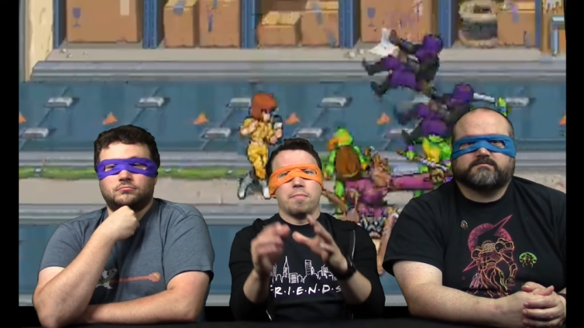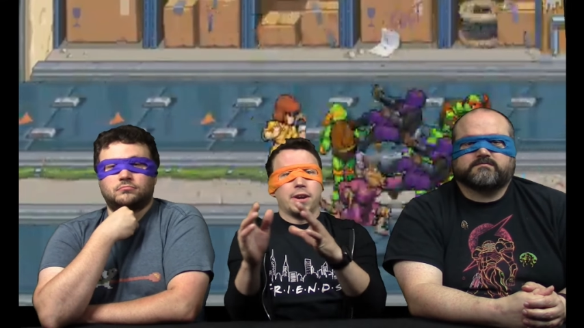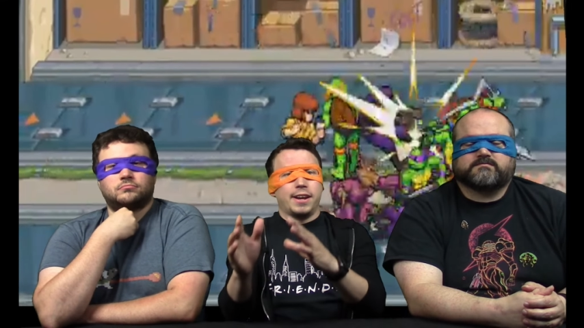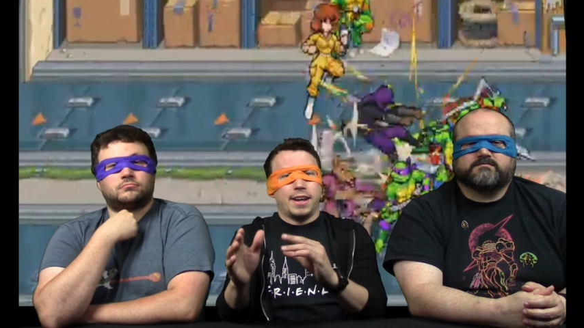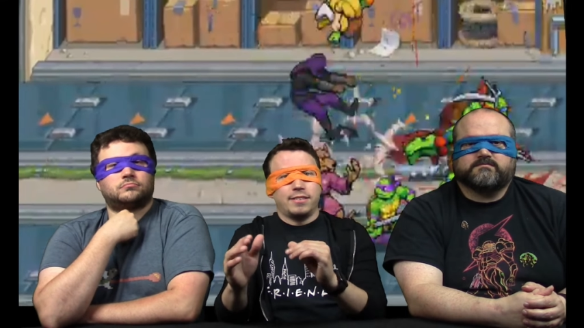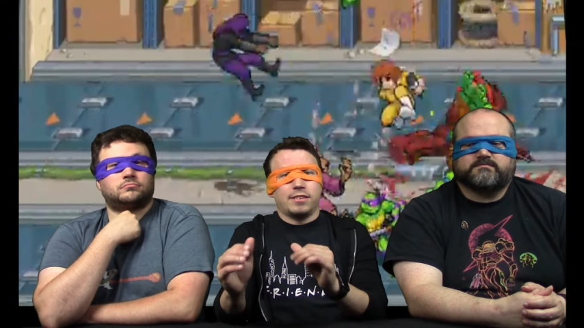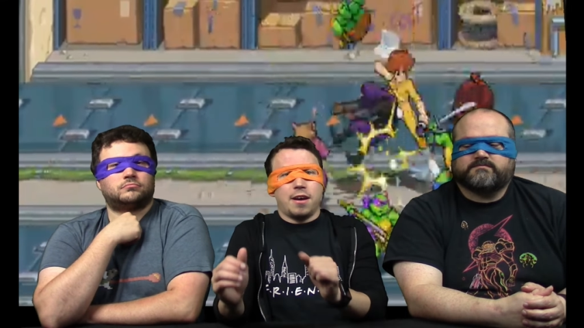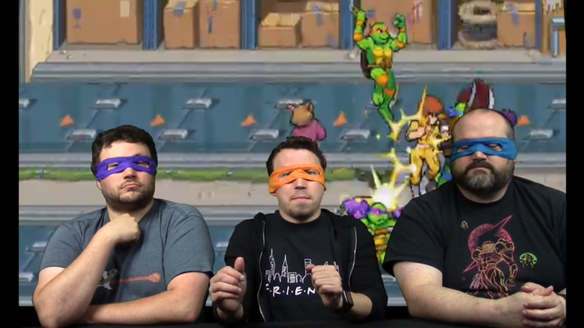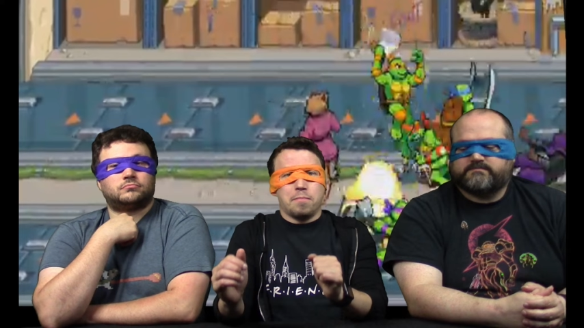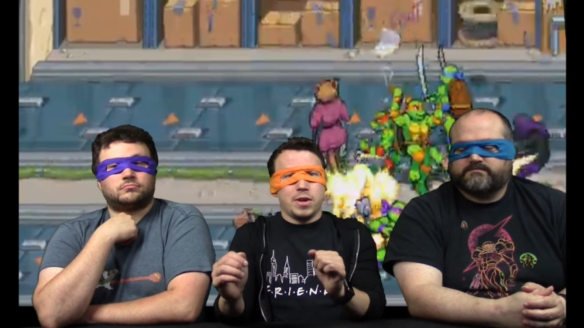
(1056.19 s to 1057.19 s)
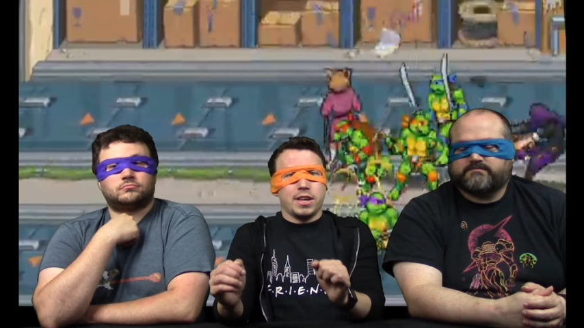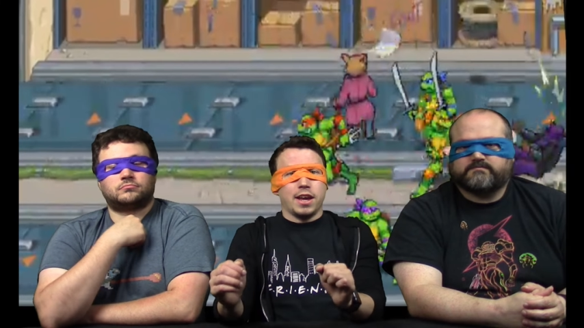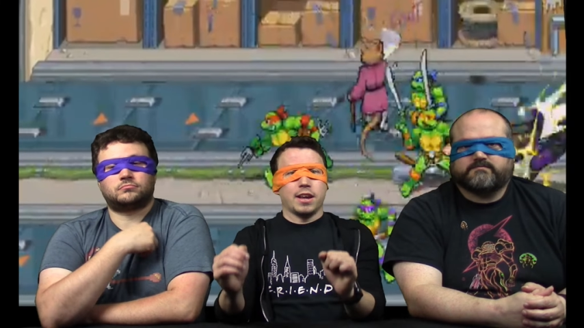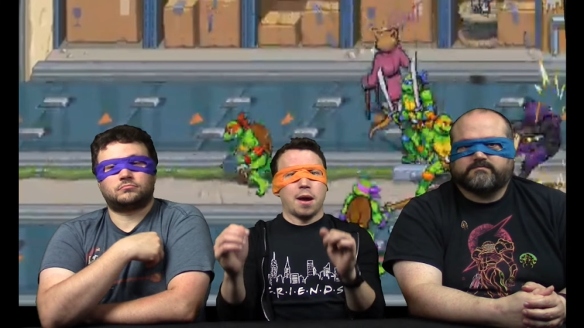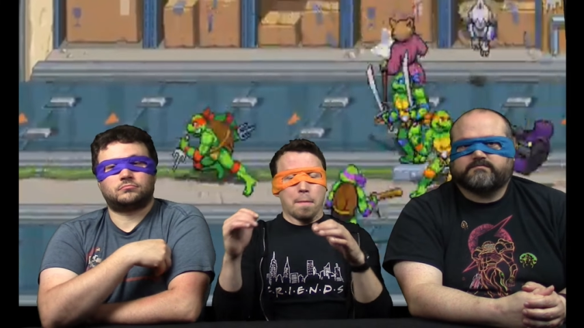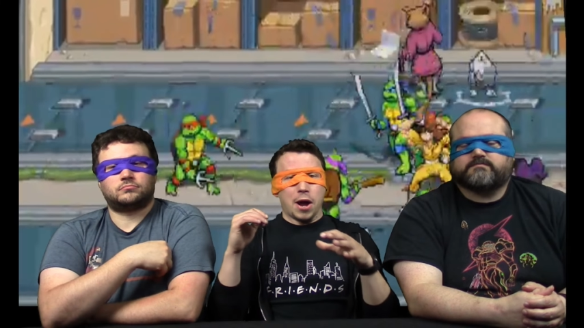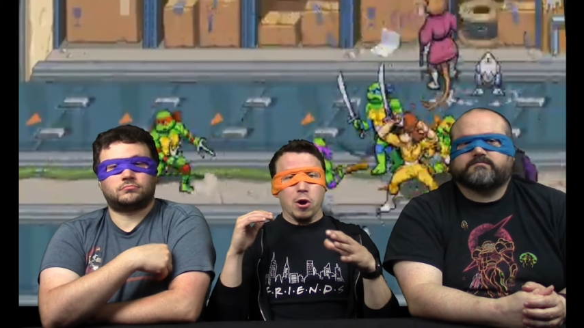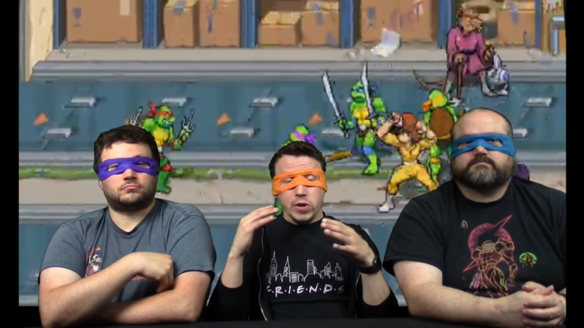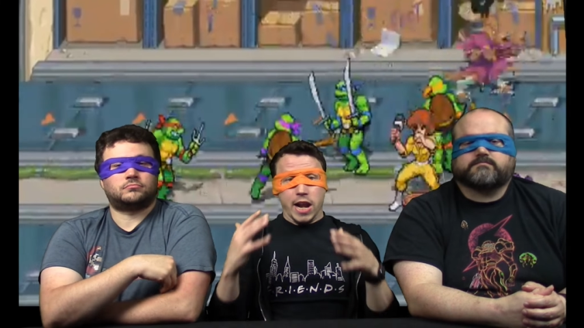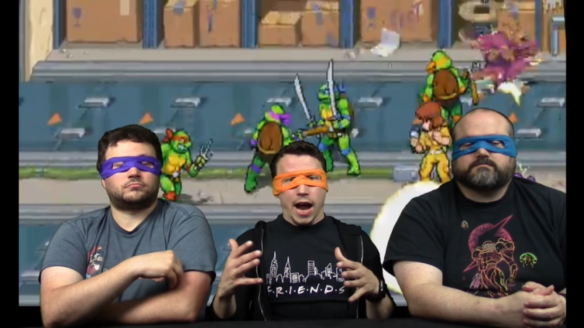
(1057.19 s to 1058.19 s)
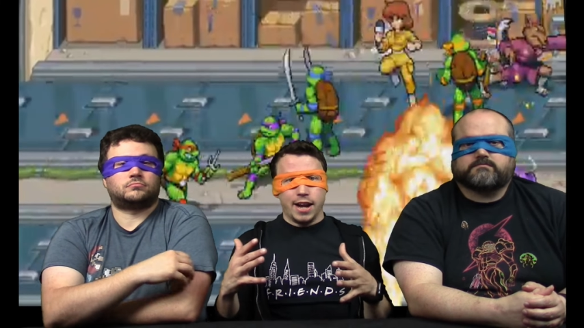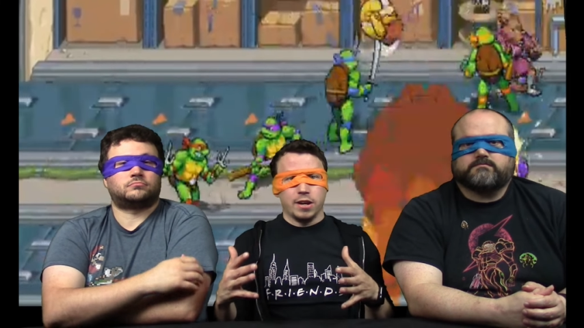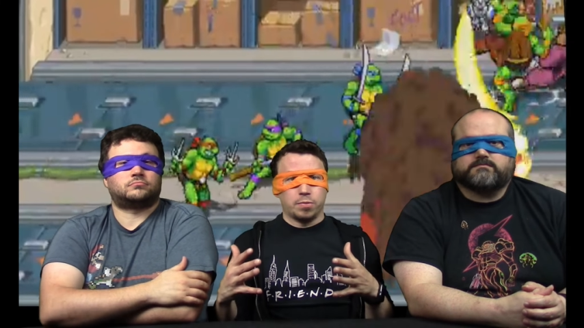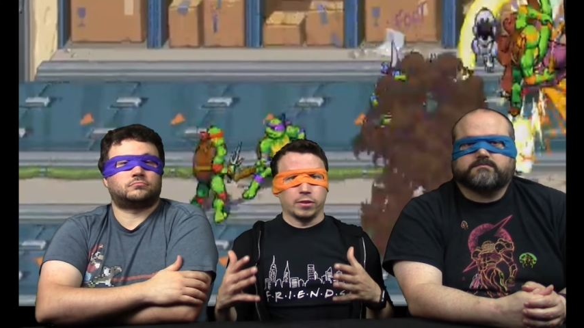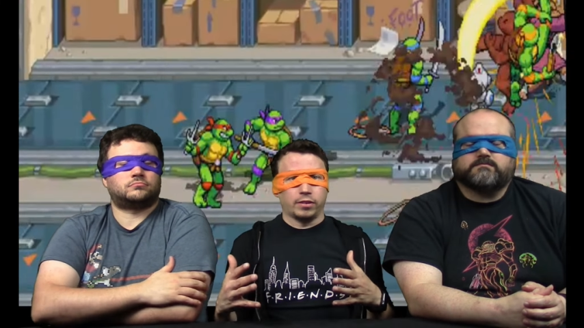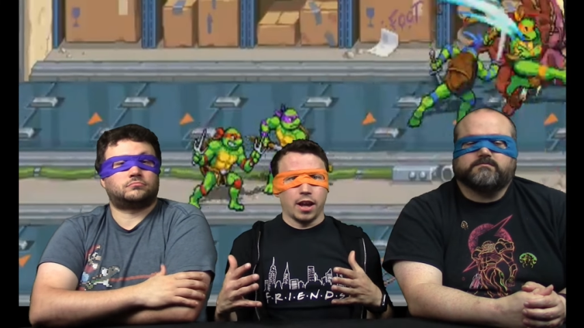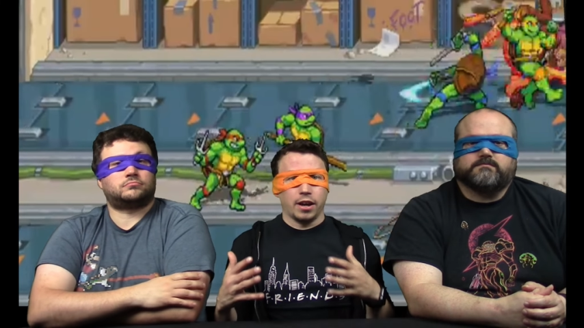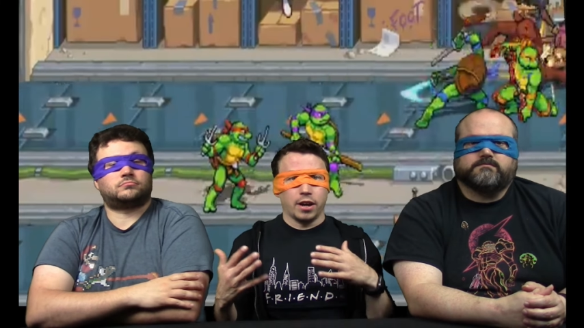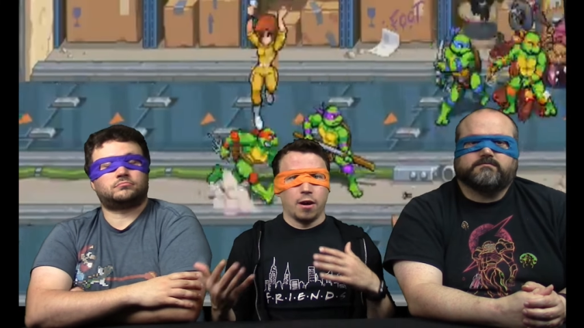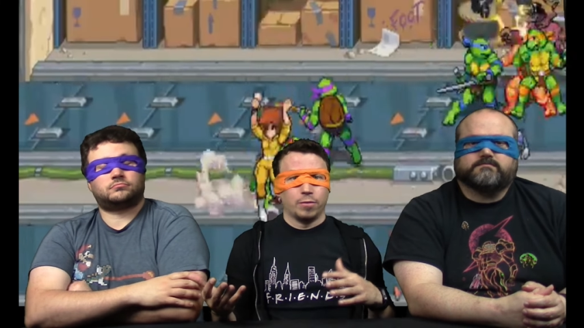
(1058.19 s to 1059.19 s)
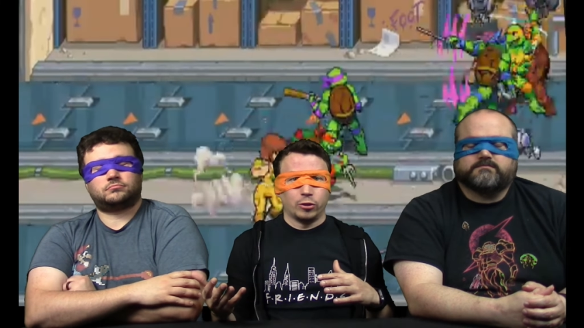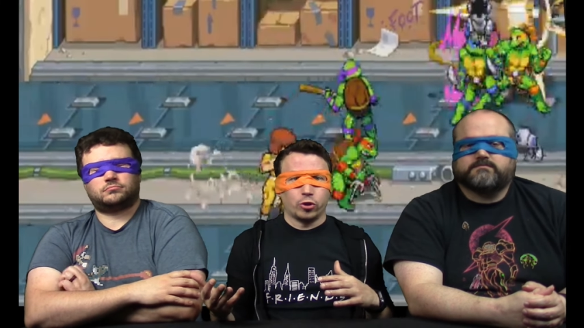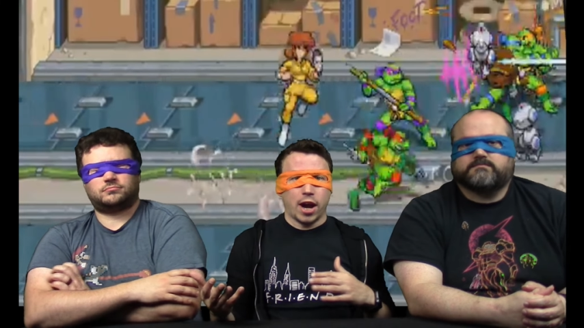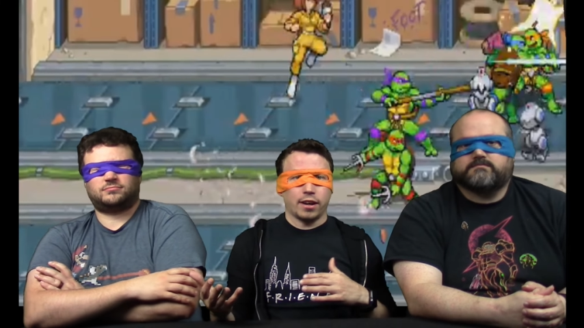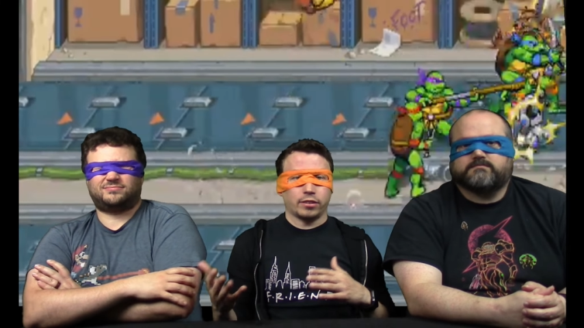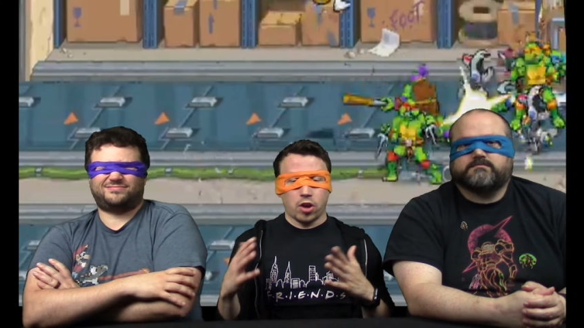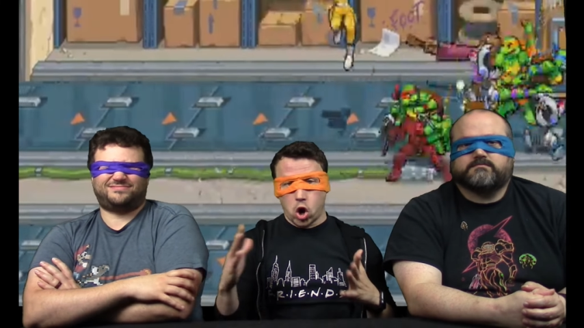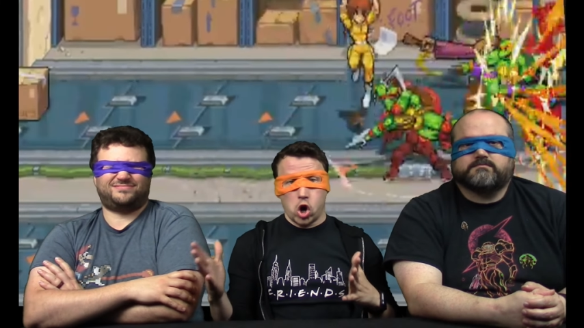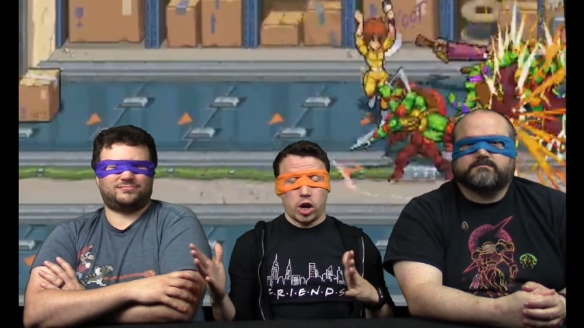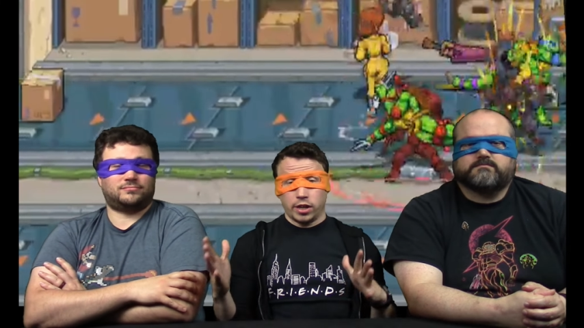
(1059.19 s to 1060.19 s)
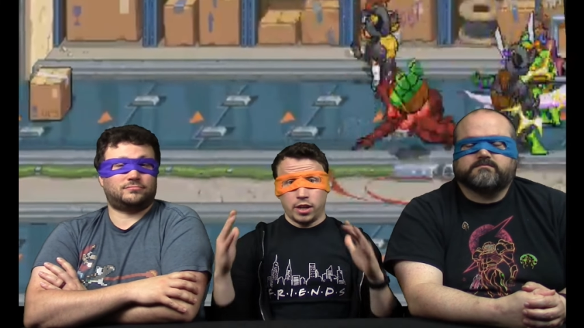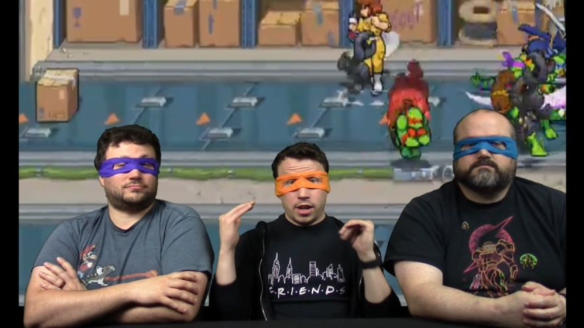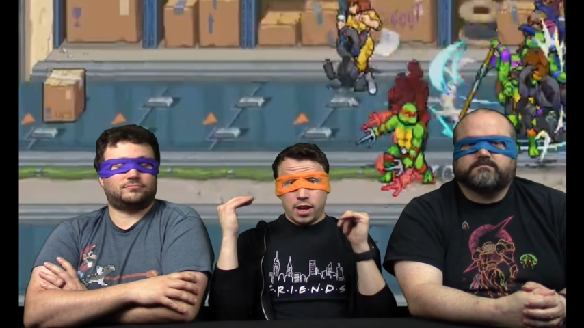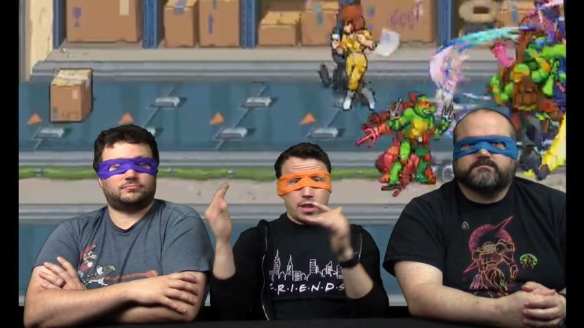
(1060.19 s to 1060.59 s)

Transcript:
Speaker 1: But it ends up being about 90% of the tracks on